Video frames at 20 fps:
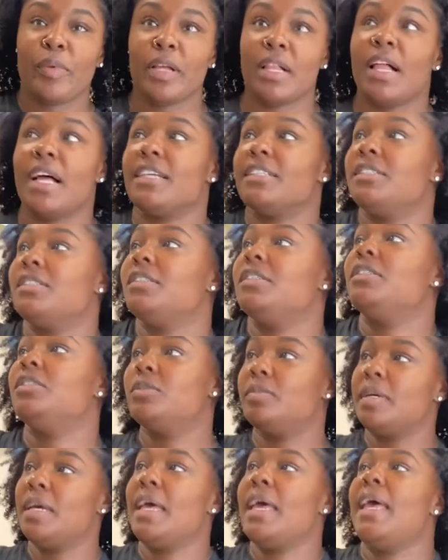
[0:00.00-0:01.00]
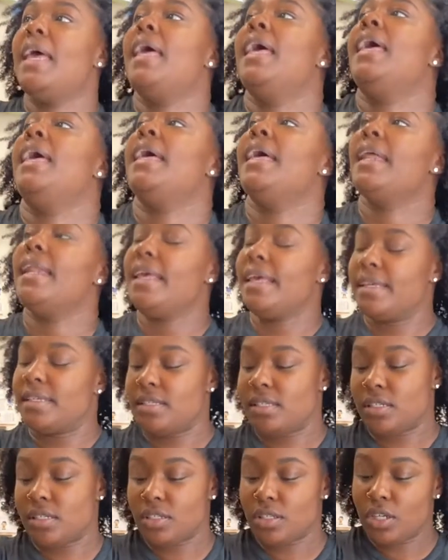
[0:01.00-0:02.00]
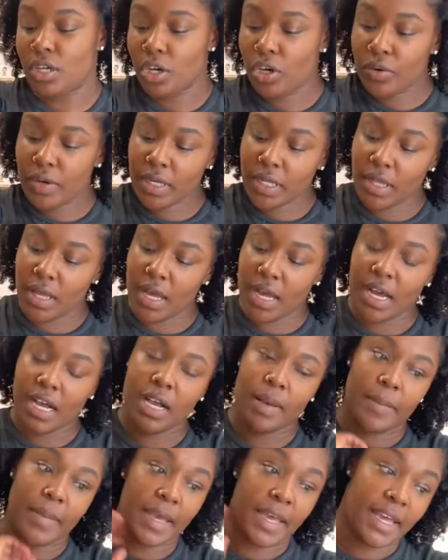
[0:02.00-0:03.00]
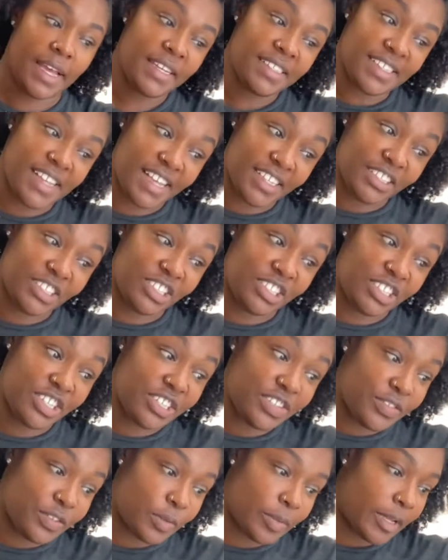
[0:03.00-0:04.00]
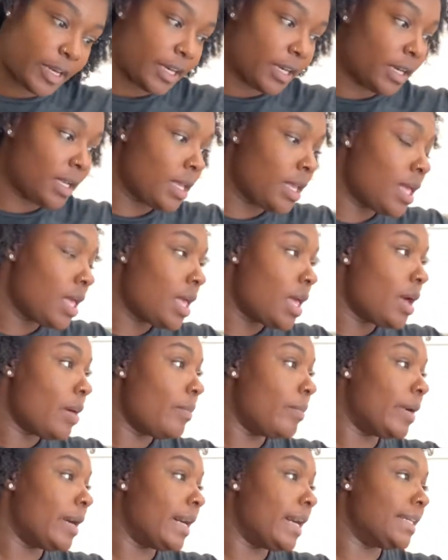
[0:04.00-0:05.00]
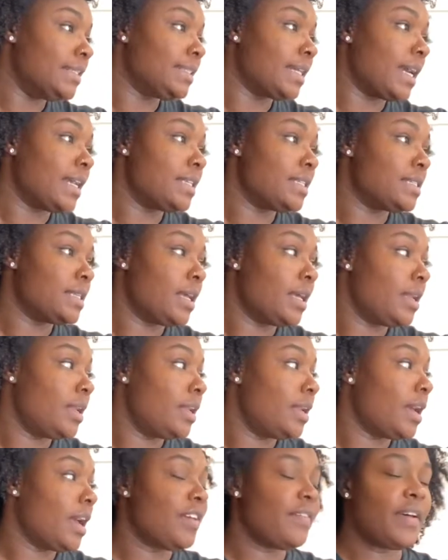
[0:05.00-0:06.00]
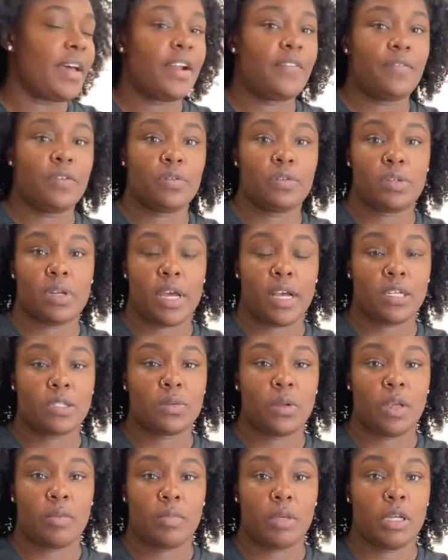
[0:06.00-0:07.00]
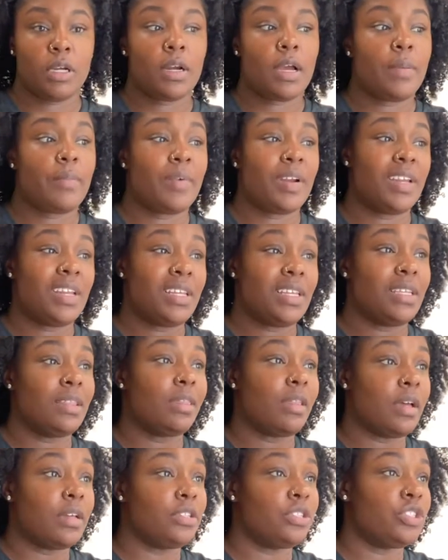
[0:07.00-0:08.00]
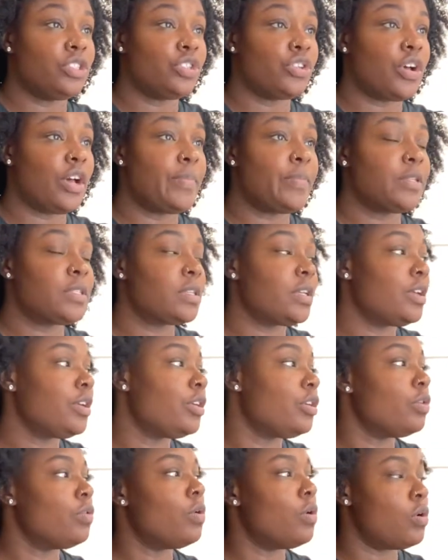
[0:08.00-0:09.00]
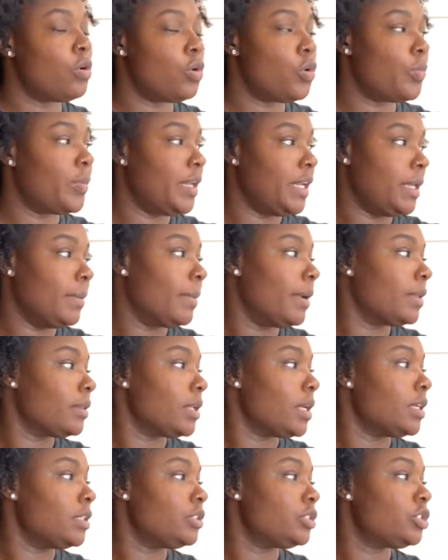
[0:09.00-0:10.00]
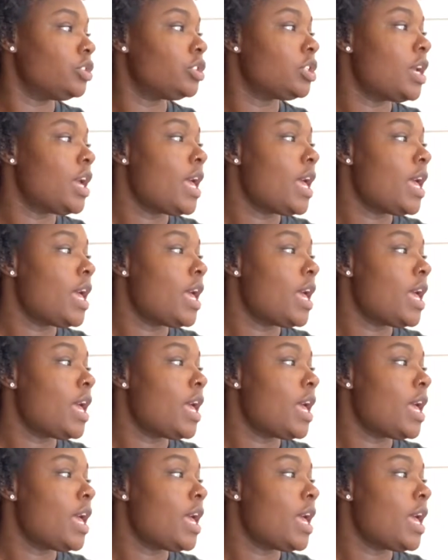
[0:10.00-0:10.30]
classroom. It is 2 o'clock. My head is actually starting to feel better, but I decided I've had a few snacks while I'm here. I'm ready to eat lunch, so I'm just gonna go home and eat my lunch.